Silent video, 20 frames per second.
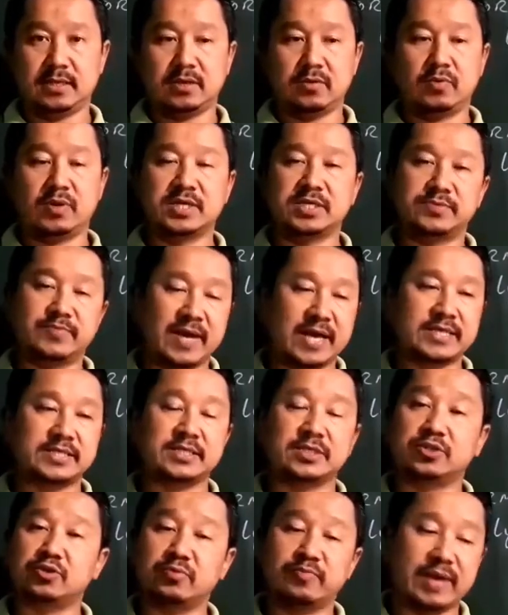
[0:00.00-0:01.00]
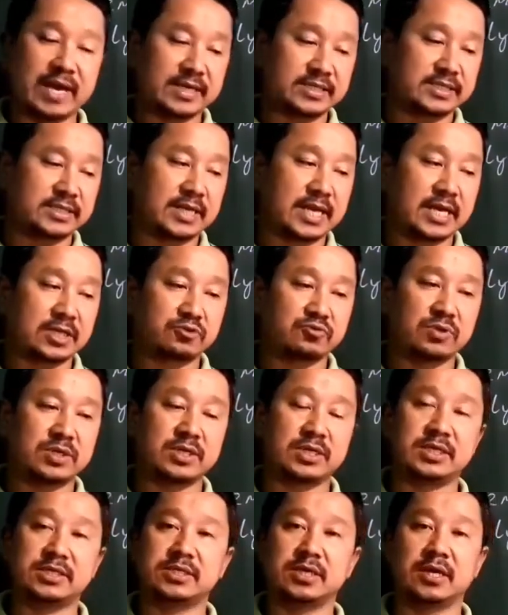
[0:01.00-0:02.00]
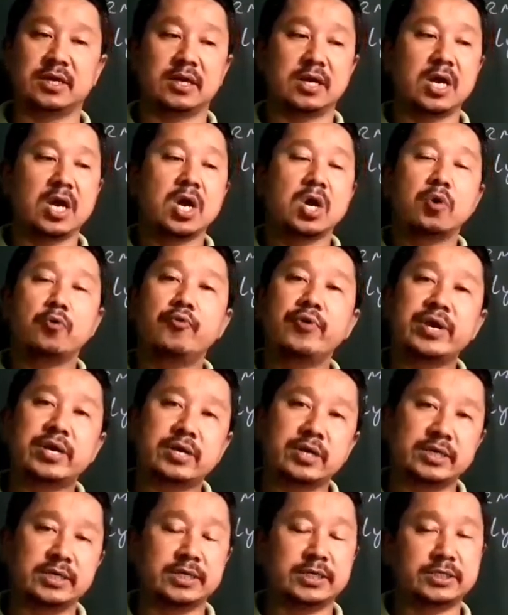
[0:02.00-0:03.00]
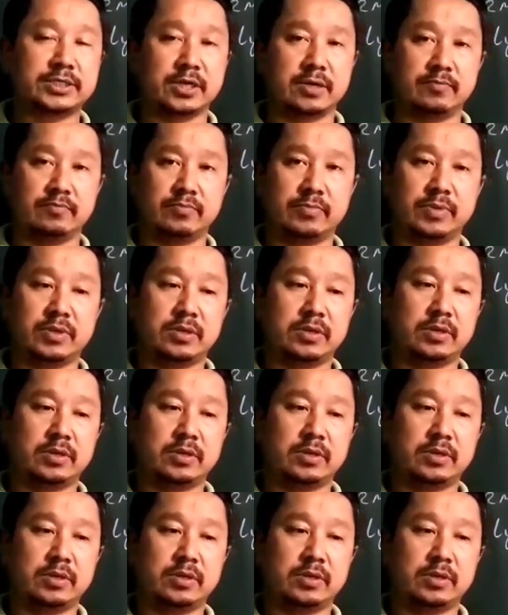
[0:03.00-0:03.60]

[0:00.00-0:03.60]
What is vaccine? So vaccine actually is a weakened germ.